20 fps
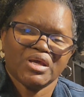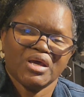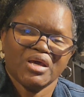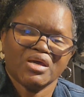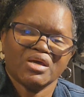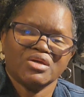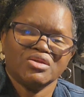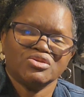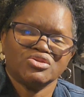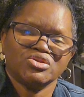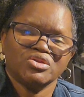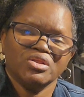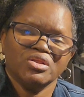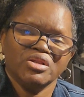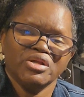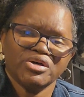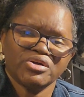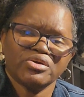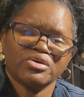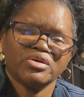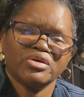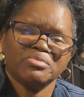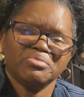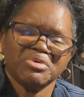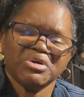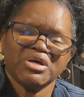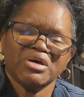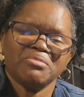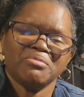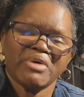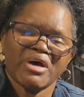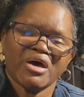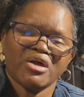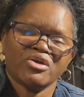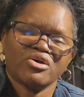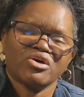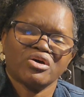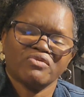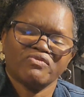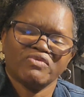It can literally be a
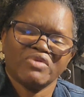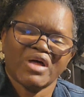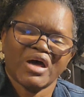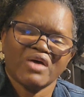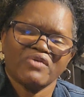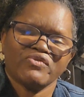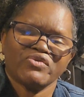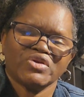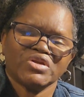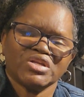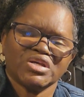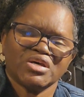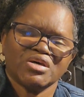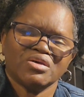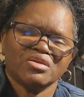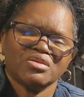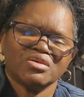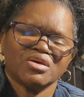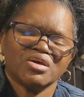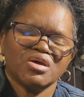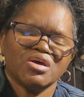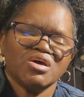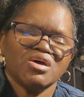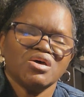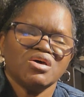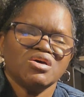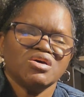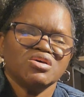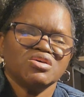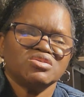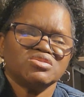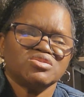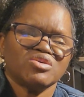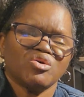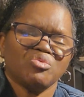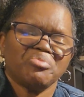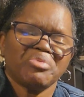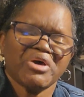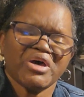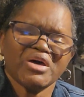matter of life and death.
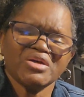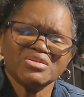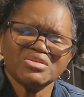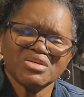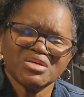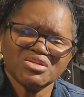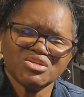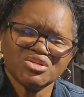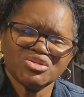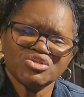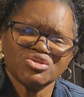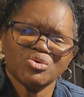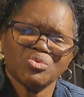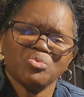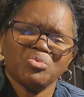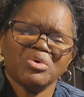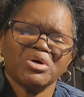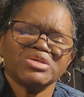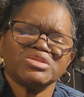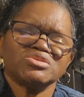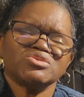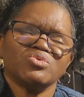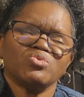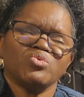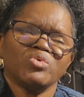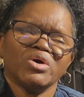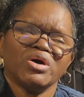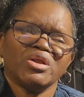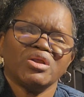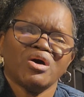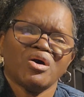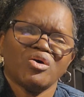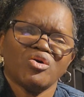So pay attention to what's going